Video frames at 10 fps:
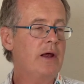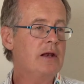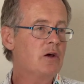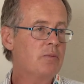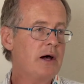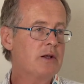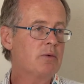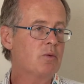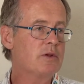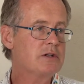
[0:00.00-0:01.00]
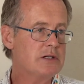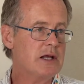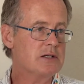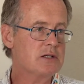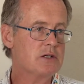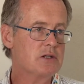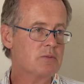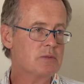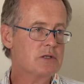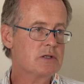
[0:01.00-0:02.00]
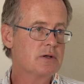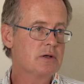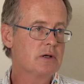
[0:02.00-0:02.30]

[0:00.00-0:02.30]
incompatible with today's systems.